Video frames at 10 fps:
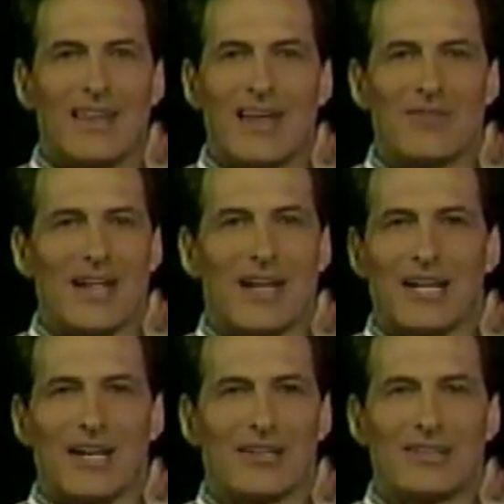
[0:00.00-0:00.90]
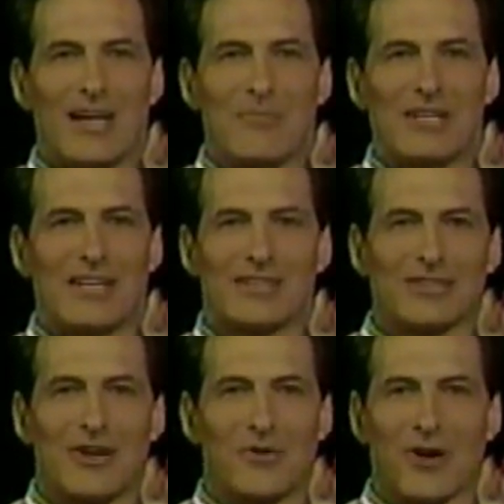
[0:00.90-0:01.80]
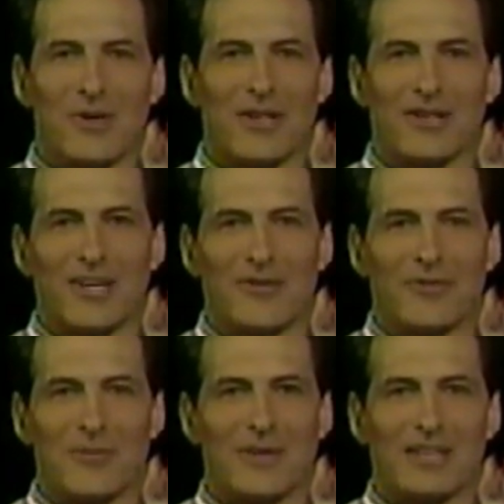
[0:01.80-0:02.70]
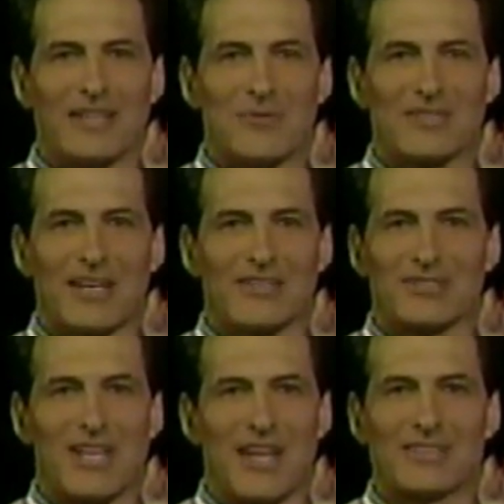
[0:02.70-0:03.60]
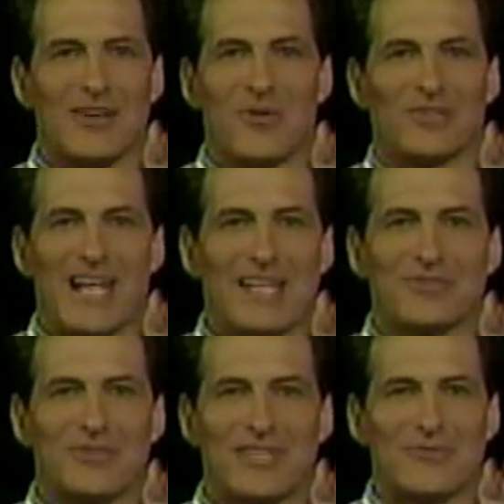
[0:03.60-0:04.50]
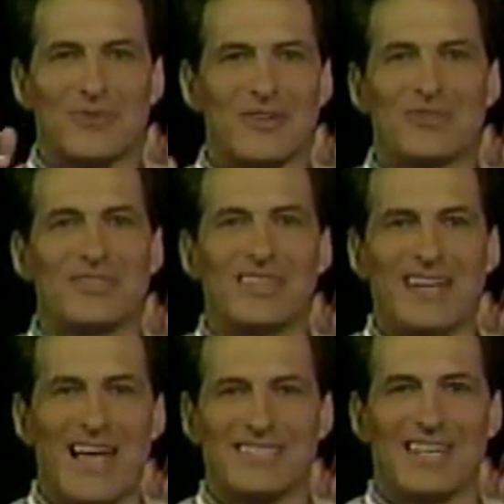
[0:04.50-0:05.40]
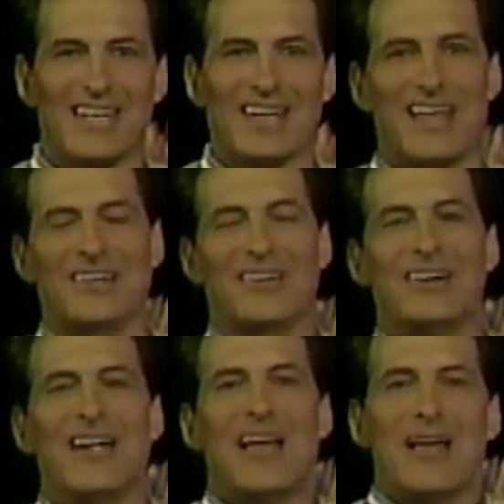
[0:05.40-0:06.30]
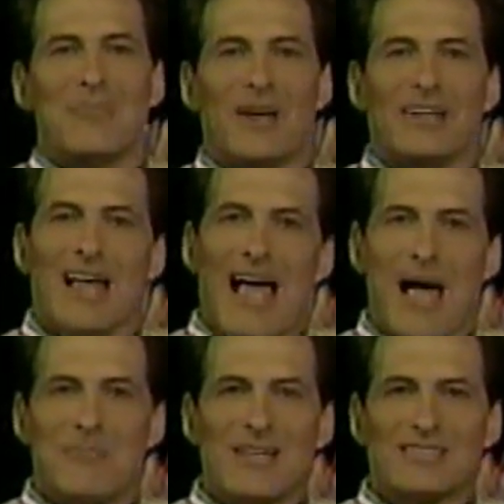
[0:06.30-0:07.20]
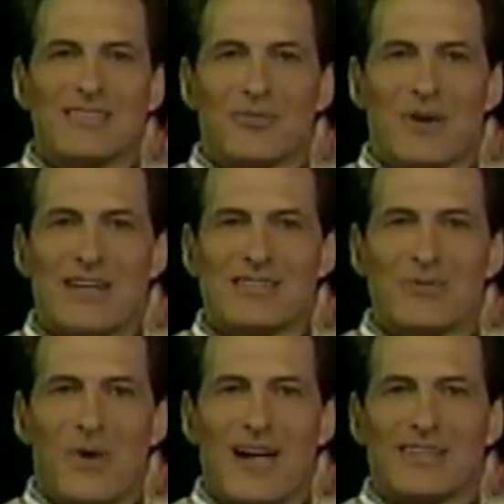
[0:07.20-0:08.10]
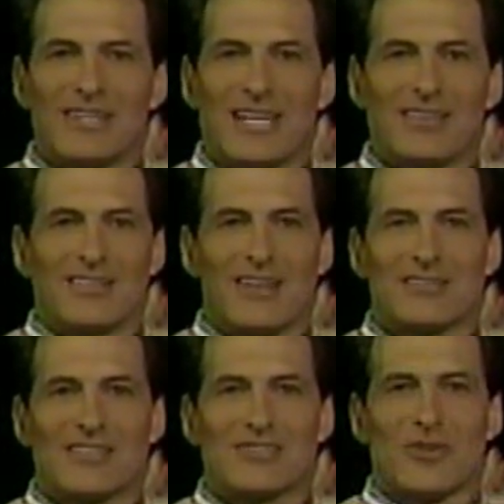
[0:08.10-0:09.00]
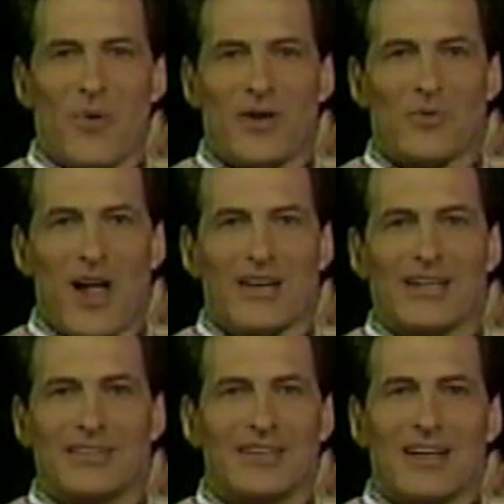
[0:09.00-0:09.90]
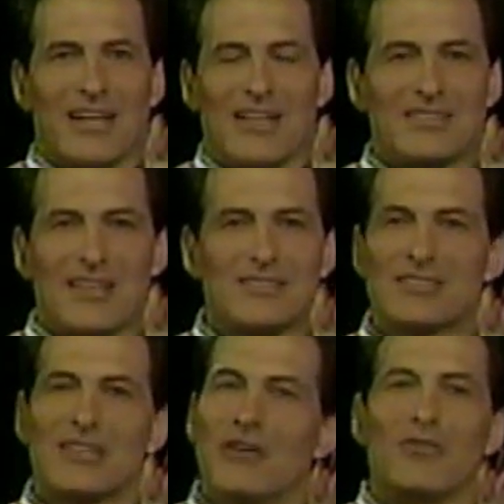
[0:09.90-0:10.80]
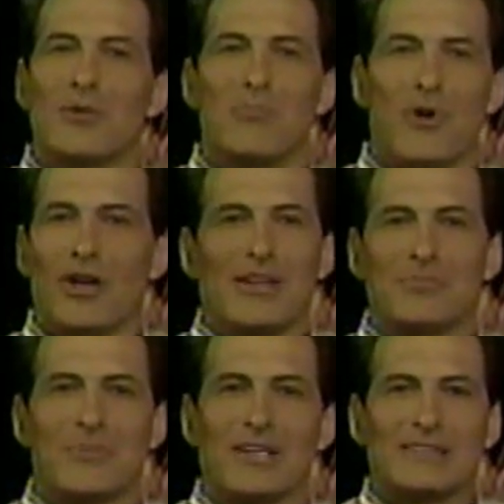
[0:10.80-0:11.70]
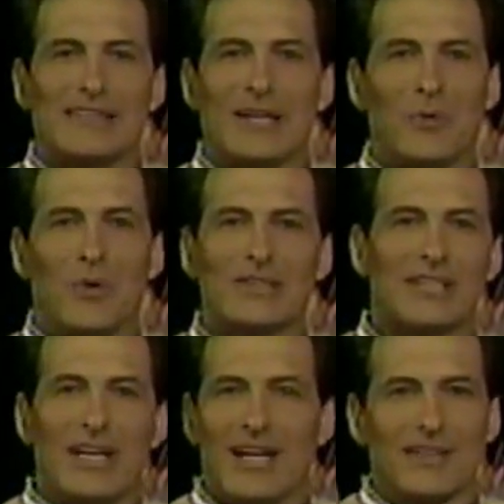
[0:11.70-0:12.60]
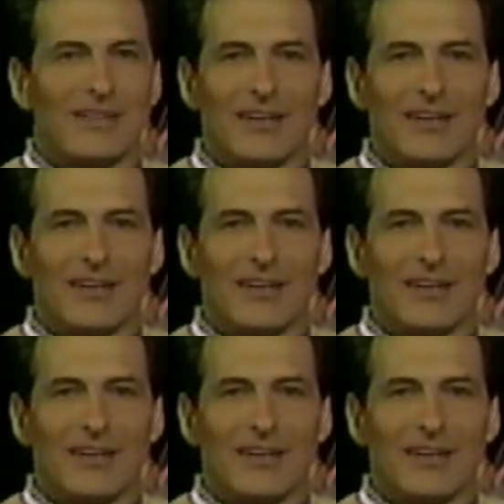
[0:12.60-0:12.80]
They even had a little demon disco going on there for a minute. That was like the Solid Gold Dancers introducing the night's headliner. But I'm missing the reason why the kid thinks his toy rocket is his silver bullet. But what the heck?